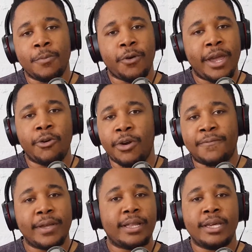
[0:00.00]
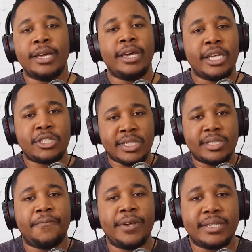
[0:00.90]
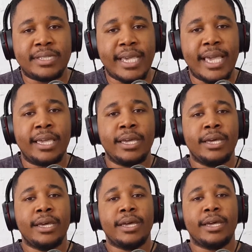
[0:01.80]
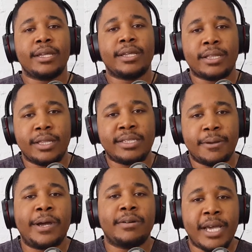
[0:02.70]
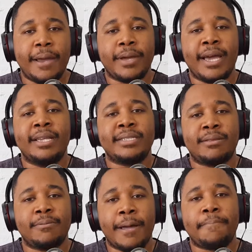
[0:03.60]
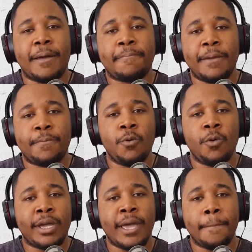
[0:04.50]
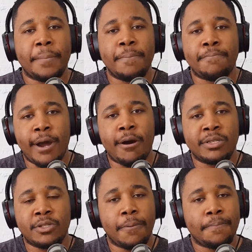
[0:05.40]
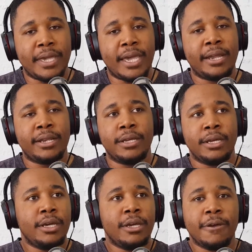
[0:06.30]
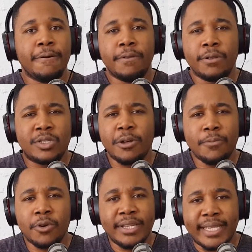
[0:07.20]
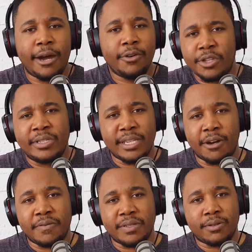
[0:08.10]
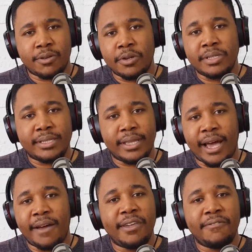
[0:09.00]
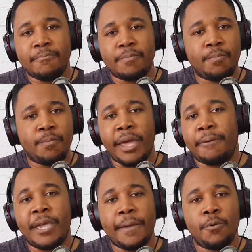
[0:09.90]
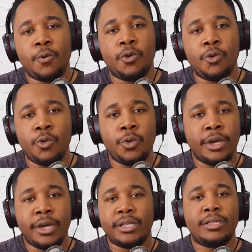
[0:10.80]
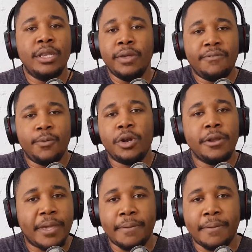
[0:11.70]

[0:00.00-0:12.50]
great or anything. It's just something to say, it's about time, guys, that black people can be proud. Stop looking down on yourselves. Because I've even met people who didn't even want to be